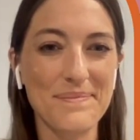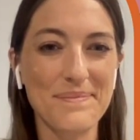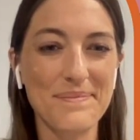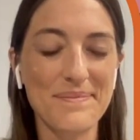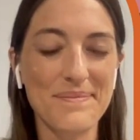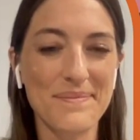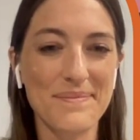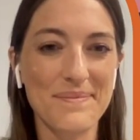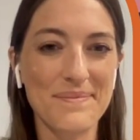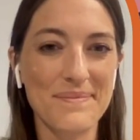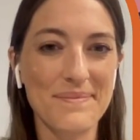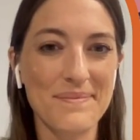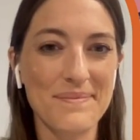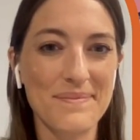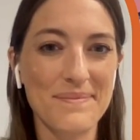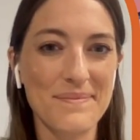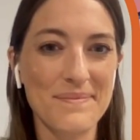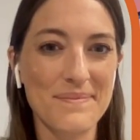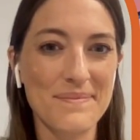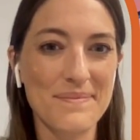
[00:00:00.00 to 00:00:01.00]

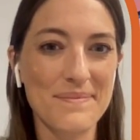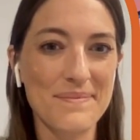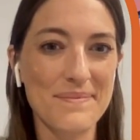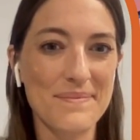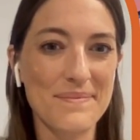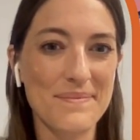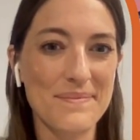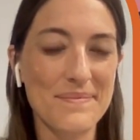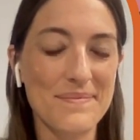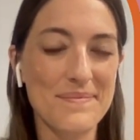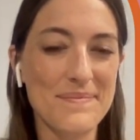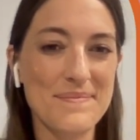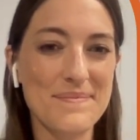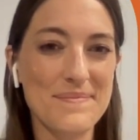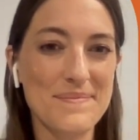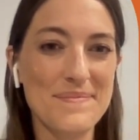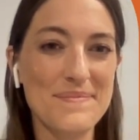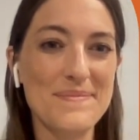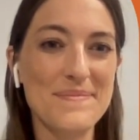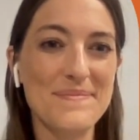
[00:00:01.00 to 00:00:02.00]

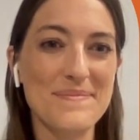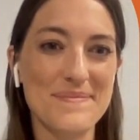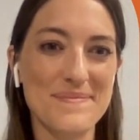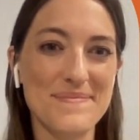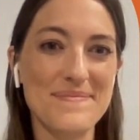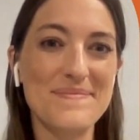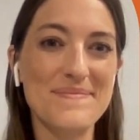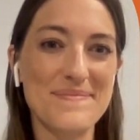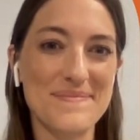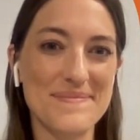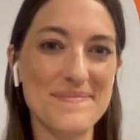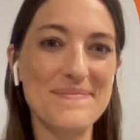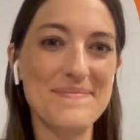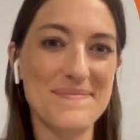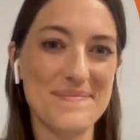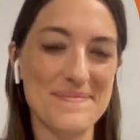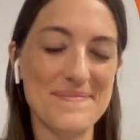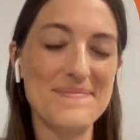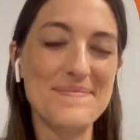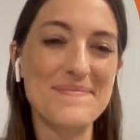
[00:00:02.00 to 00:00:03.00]

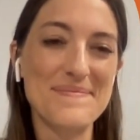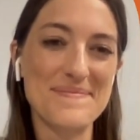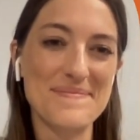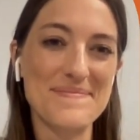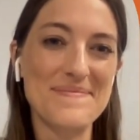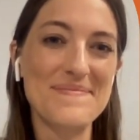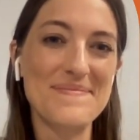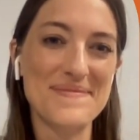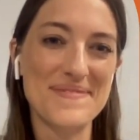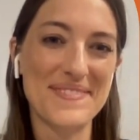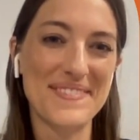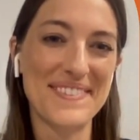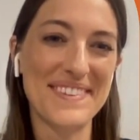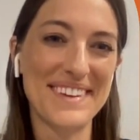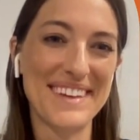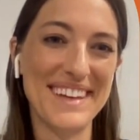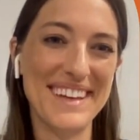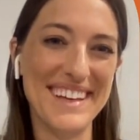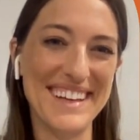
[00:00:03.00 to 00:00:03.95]
(not speaking)